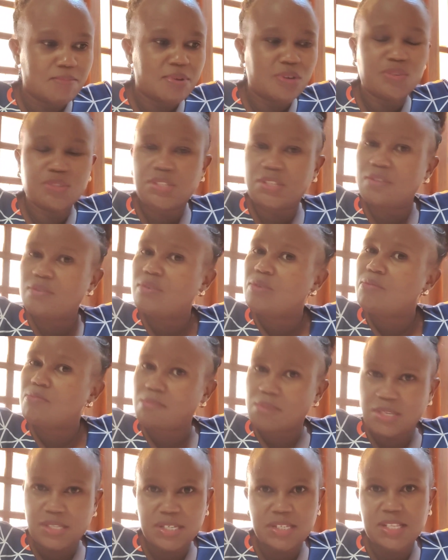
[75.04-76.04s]
Because if you
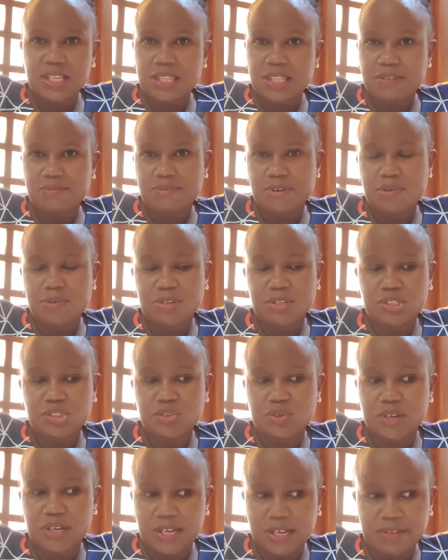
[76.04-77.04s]
miss it at the
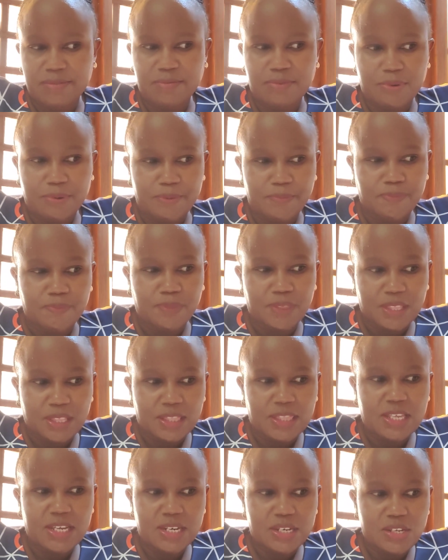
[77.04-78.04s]
foundation level,
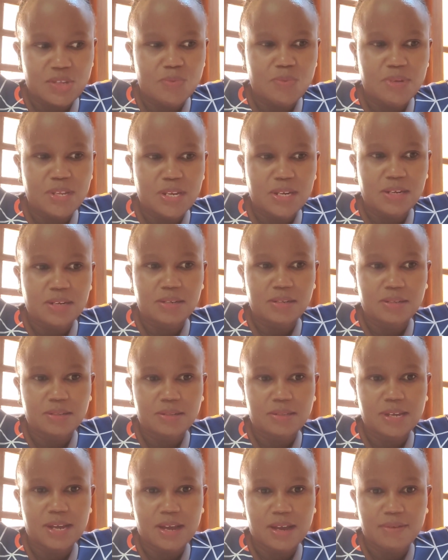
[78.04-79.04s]
then you will
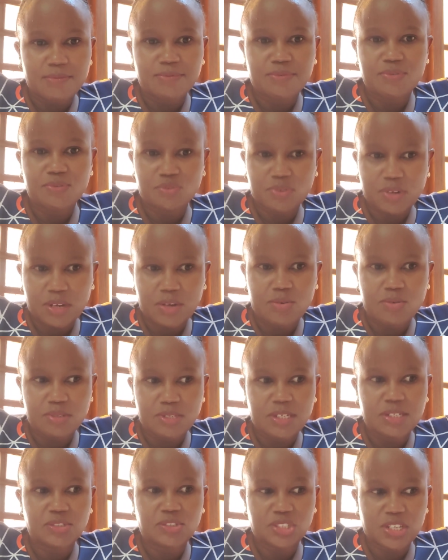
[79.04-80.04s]
have
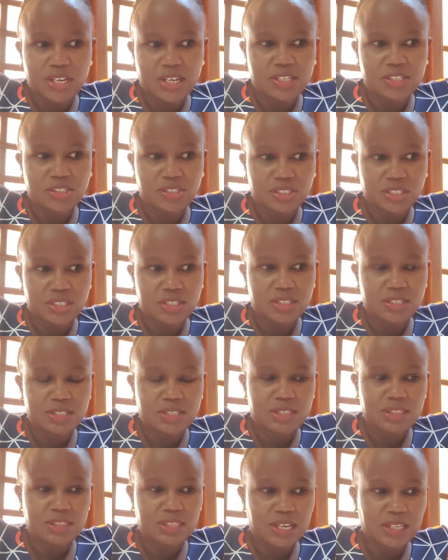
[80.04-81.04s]
struggles and
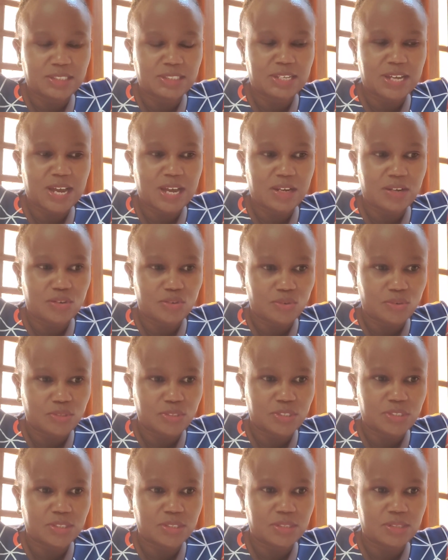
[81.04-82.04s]
challenges that are
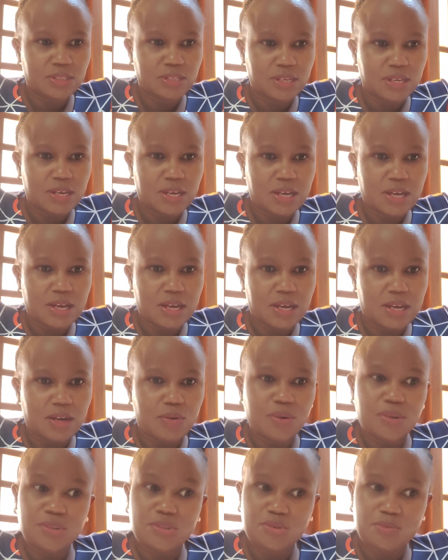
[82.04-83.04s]
not
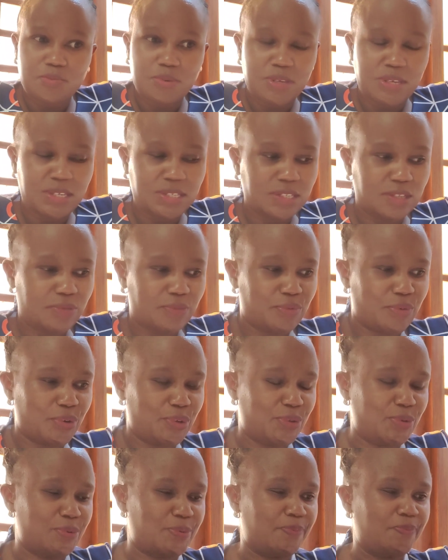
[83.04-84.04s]
going to be easy
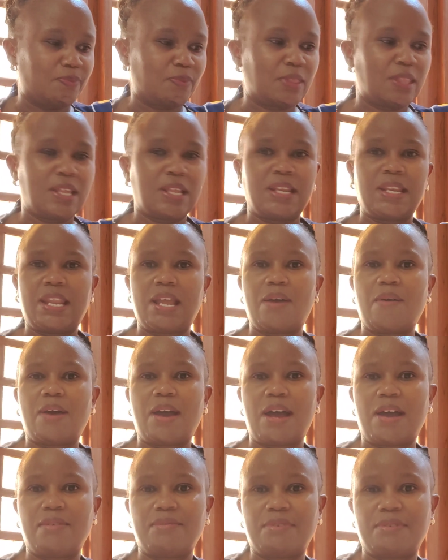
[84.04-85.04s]
for you. Now,
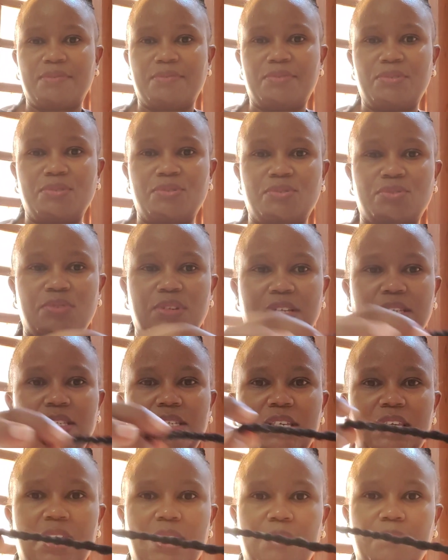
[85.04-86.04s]
I have a few
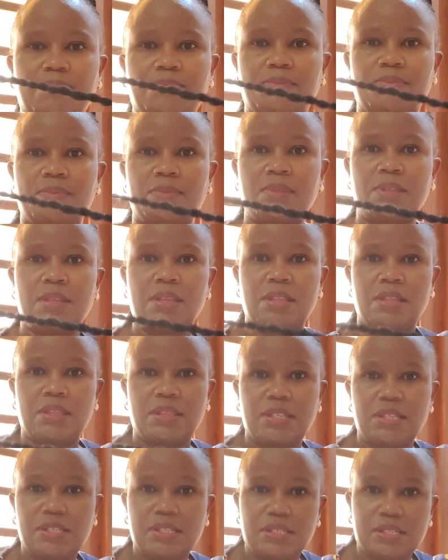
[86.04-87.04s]
strands here.
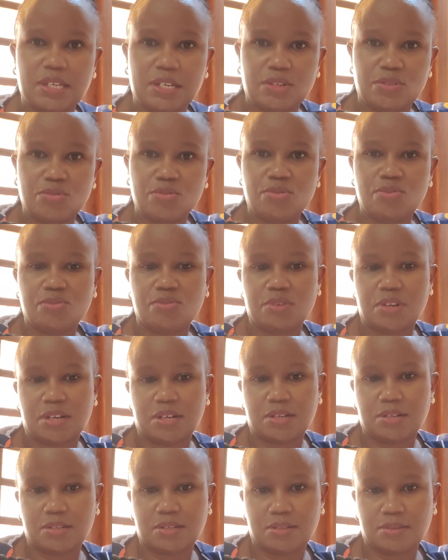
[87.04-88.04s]
This is a two
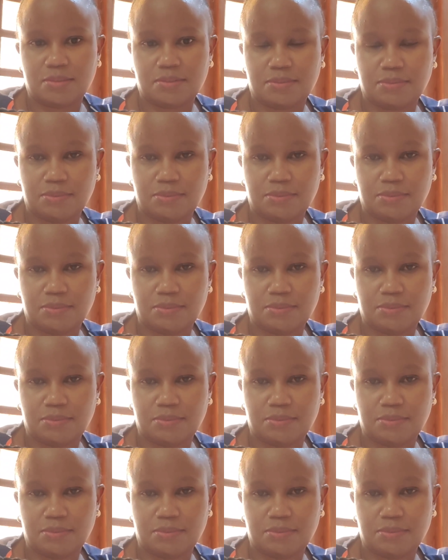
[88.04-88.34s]
strand.